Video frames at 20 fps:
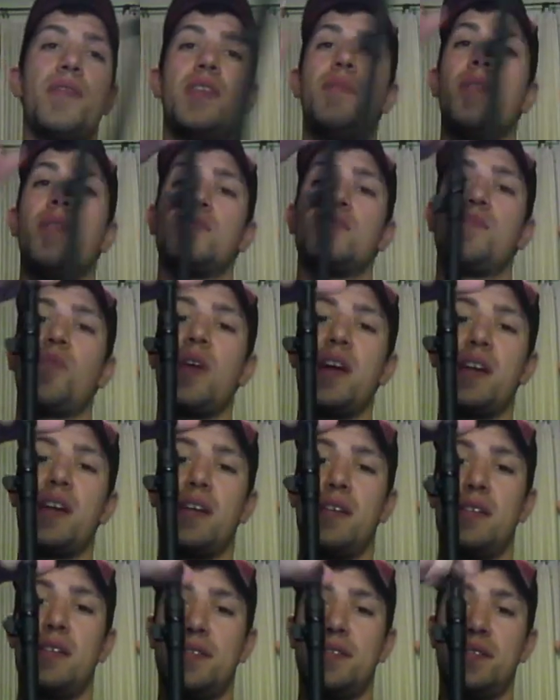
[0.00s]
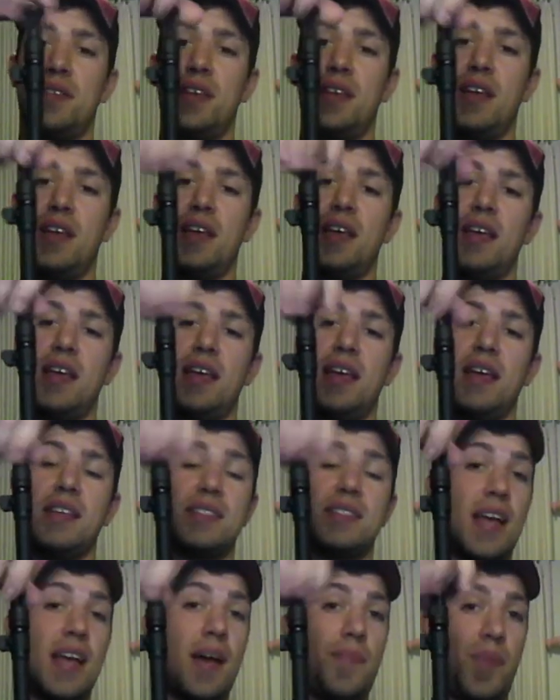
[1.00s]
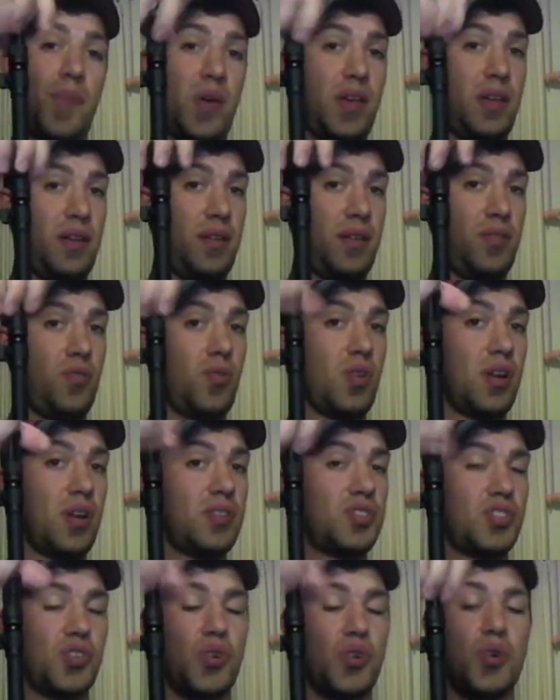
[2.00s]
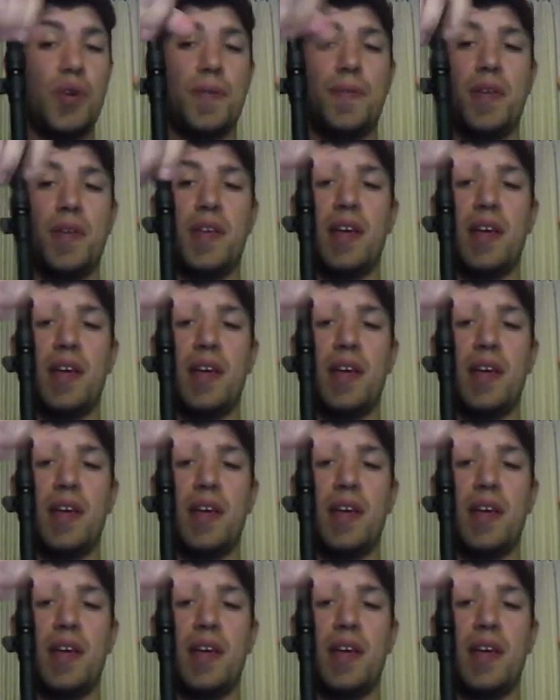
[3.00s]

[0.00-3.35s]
the muzzle brake is not pinned. You can unscrew it.